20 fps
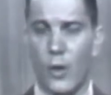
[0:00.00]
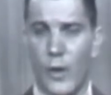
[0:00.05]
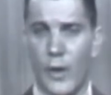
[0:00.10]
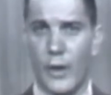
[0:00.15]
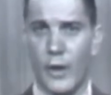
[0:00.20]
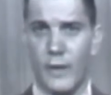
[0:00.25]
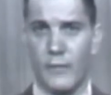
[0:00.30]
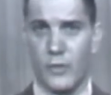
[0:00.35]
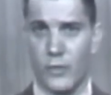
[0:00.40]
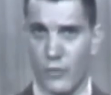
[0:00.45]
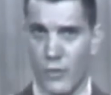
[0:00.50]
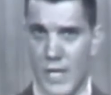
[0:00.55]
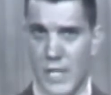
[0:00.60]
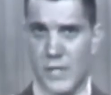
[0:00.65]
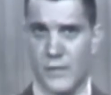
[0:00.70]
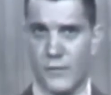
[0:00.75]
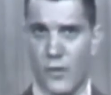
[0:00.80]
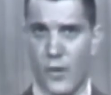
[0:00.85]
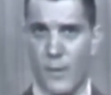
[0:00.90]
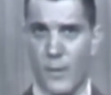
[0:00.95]
coil of a
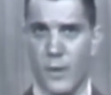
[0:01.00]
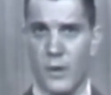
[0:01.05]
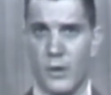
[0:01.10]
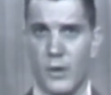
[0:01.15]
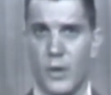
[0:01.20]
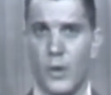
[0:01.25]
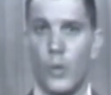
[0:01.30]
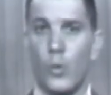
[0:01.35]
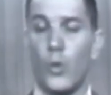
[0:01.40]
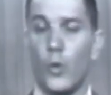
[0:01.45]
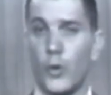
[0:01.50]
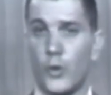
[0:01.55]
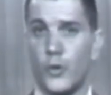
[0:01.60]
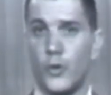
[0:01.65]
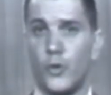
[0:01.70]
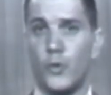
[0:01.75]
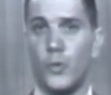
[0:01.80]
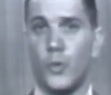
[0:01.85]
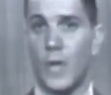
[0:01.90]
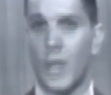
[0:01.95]
transformer were
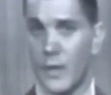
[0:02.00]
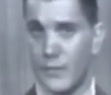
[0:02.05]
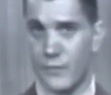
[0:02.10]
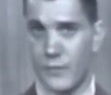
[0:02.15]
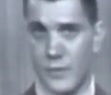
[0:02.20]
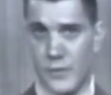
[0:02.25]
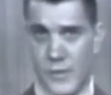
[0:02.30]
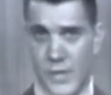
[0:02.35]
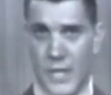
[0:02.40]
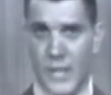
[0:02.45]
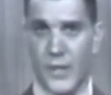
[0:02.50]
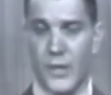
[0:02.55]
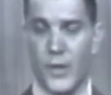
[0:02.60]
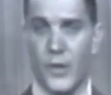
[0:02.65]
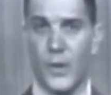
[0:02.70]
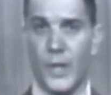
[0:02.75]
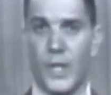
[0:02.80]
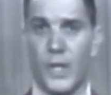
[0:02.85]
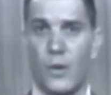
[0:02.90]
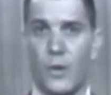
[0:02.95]
to cut the
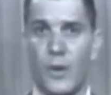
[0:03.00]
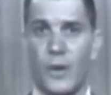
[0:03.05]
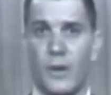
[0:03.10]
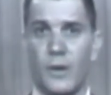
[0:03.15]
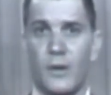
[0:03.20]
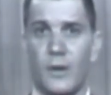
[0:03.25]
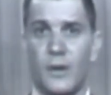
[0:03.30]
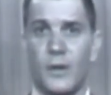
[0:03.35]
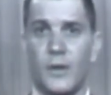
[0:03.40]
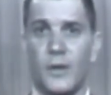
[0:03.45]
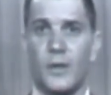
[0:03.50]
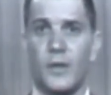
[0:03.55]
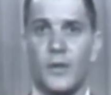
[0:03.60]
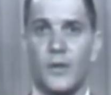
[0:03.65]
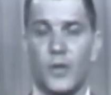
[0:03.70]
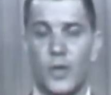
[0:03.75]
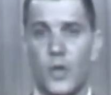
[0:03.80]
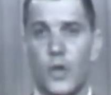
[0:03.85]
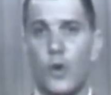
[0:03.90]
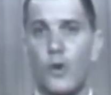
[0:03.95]
secondary coil,
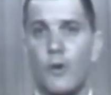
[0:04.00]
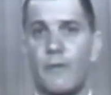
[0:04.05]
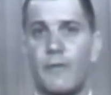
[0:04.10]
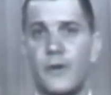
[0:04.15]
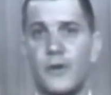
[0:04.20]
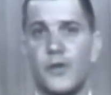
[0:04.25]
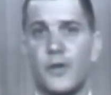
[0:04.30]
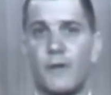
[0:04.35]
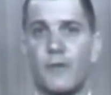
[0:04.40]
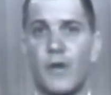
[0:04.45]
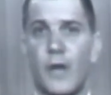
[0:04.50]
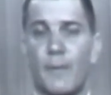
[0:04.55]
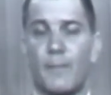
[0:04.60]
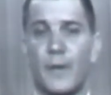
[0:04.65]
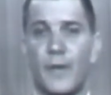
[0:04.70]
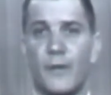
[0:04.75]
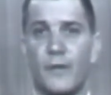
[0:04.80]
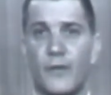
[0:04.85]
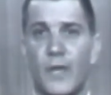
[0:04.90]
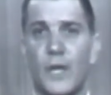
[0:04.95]
the coefficient of
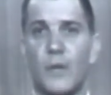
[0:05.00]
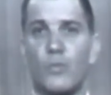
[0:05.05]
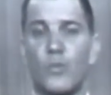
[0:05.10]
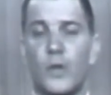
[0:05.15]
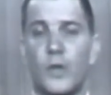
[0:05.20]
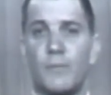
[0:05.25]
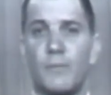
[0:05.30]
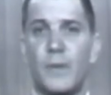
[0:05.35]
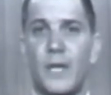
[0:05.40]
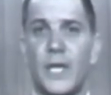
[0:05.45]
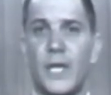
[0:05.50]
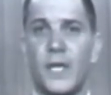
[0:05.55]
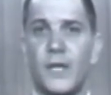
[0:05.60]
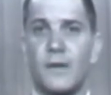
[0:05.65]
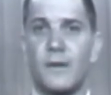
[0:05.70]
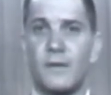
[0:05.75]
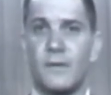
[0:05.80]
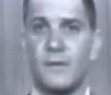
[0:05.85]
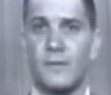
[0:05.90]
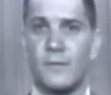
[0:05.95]
coupling then would be
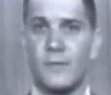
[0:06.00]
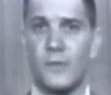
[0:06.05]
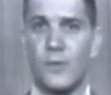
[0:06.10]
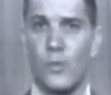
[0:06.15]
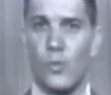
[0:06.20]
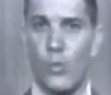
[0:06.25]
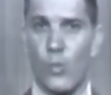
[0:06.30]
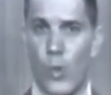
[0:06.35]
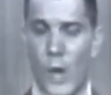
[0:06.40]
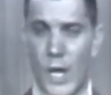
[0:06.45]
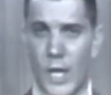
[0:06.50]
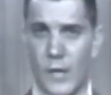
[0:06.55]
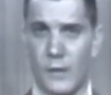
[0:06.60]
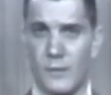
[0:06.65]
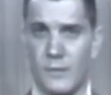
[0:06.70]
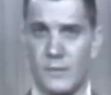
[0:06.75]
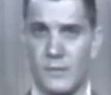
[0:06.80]
1.